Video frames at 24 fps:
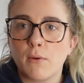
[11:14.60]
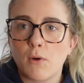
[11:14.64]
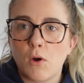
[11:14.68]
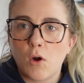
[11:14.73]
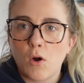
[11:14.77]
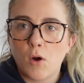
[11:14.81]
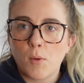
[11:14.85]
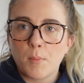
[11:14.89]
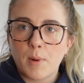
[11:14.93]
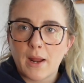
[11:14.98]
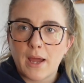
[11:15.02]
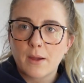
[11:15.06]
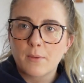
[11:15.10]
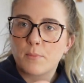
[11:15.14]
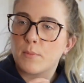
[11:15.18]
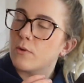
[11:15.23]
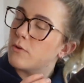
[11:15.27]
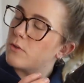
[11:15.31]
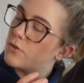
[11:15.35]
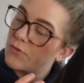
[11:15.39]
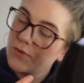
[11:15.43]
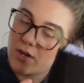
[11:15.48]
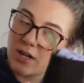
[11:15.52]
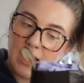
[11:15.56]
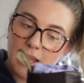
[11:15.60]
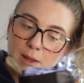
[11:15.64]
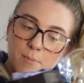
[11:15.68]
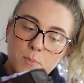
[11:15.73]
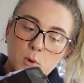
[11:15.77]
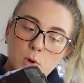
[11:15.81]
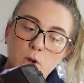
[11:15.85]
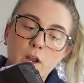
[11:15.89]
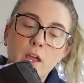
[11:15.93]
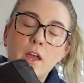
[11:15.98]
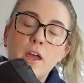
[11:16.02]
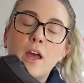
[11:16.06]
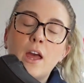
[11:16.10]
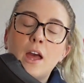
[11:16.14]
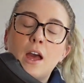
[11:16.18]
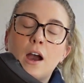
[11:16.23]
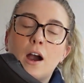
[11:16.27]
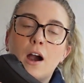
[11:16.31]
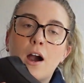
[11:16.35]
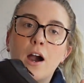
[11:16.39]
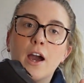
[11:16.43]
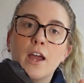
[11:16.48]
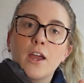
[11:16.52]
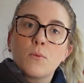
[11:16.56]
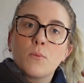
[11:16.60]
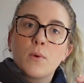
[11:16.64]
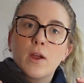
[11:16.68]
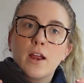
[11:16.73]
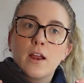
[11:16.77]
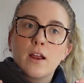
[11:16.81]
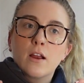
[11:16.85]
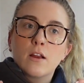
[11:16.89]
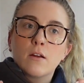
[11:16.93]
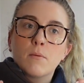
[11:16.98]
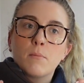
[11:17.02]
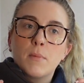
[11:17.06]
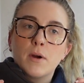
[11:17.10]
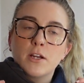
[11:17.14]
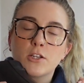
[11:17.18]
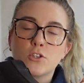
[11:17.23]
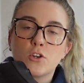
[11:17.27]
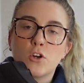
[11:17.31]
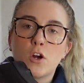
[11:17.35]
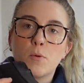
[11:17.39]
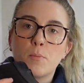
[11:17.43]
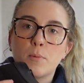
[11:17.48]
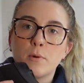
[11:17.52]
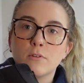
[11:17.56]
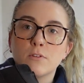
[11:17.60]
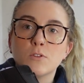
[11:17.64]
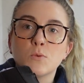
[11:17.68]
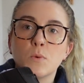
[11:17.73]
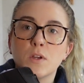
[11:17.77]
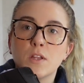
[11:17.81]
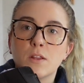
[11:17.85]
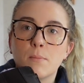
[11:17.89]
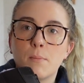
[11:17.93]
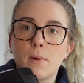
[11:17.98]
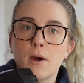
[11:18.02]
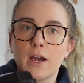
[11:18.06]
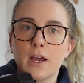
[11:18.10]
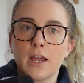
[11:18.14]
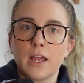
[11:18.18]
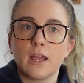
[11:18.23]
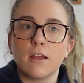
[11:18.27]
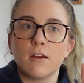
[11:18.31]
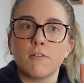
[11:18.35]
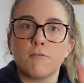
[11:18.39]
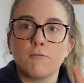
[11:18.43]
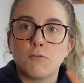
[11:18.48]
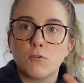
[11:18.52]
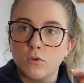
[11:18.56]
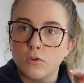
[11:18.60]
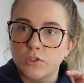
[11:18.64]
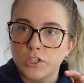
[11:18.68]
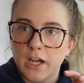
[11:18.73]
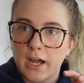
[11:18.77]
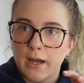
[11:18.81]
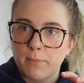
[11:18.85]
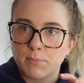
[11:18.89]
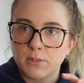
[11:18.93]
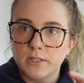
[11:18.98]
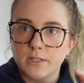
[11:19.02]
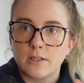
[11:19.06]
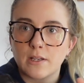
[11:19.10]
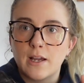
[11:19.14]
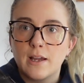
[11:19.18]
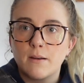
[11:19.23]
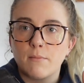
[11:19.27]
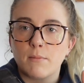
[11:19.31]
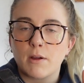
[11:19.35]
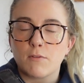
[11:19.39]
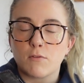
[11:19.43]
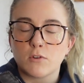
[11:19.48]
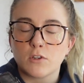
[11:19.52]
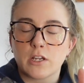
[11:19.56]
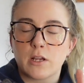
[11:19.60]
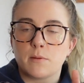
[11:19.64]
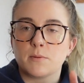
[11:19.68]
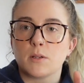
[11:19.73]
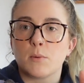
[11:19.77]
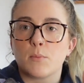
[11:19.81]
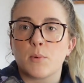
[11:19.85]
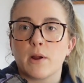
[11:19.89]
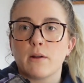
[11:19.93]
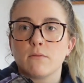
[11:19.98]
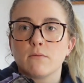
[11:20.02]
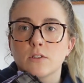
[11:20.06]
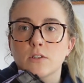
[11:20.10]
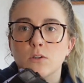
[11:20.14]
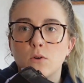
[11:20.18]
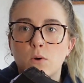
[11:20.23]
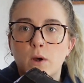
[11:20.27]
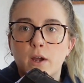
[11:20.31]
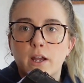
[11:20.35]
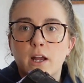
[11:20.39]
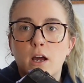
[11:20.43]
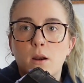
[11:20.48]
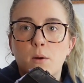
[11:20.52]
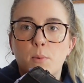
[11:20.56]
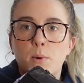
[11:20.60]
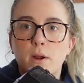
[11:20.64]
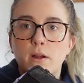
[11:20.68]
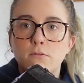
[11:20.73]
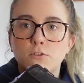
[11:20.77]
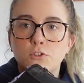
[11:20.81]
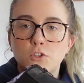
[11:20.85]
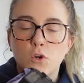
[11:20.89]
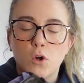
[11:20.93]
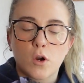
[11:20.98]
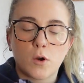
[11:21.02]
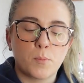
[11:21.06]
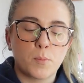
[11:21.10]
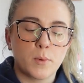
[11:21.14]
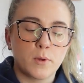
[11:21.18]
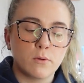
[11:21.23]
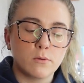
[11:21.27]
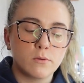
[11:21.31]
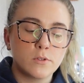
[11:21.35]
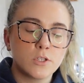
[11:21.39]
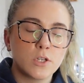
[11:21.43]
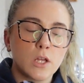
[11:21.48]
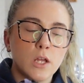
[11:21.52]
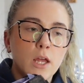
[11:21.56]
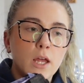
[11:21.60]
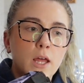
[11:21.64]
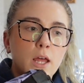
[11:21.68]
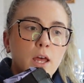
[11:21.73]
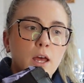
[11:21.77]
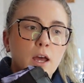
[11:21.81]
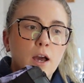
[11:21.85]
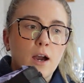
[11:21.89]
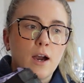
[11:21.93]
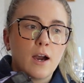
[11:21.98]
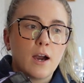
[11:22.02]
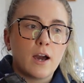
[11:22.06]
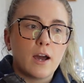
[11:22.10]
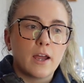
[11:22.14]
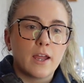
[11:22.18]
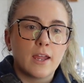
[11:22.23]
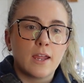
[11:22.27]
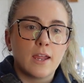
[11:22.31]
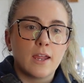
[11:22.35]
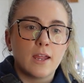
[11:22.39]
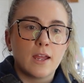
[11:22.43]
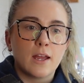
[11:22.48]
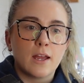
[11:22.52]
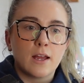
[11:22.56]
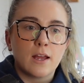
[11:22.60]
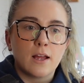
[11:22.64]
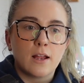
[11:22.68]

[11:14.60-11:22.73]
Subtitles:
or black boots really, but I wear my short boots with my full chaps, and my full chaps are brown. So I got a brown short boot. I